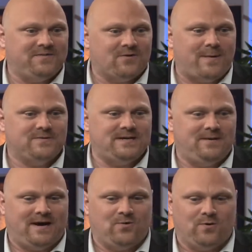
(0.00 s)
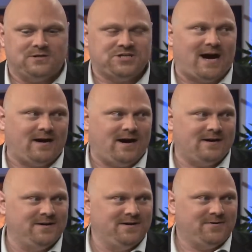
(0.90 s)
that are represented by the word
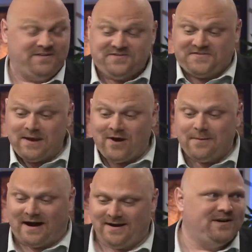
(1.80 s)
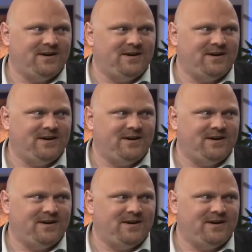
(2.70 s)
Shachak, and this is the same rabbi.